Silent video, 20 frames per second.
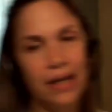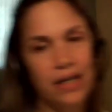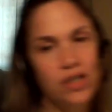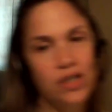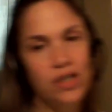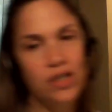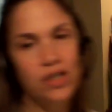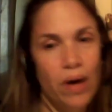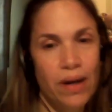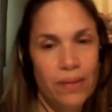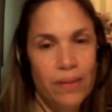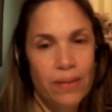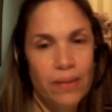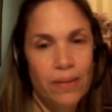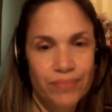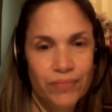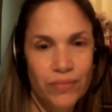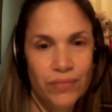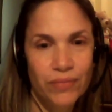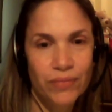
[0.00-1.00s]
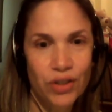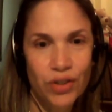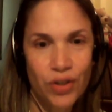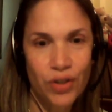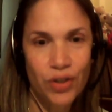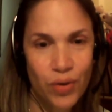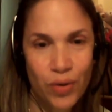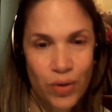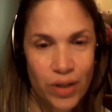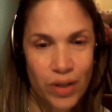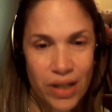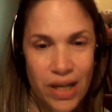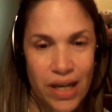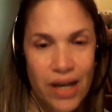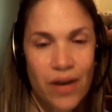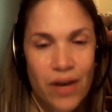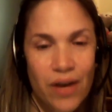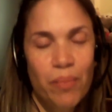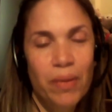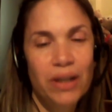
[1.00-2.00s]
what? You couldn't
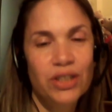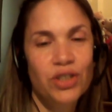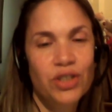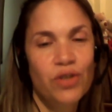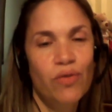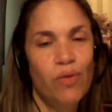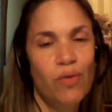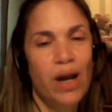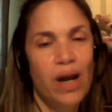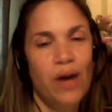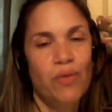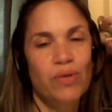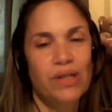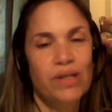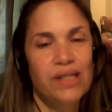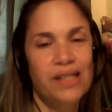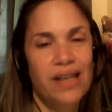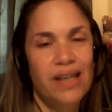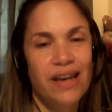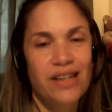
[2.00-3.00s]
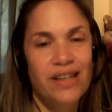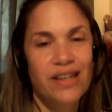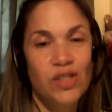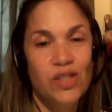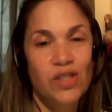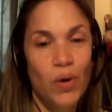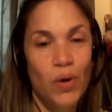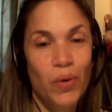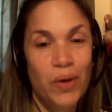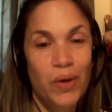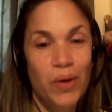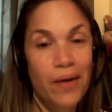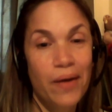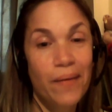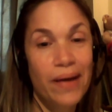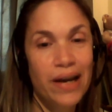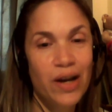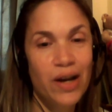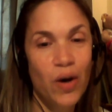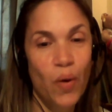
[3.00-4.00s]
hear much of what I was saying, so here
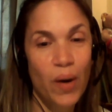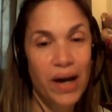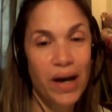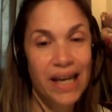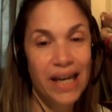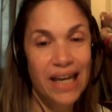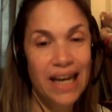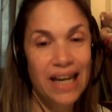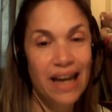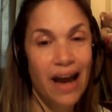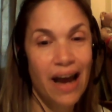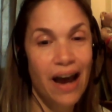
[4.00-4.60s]
I go again.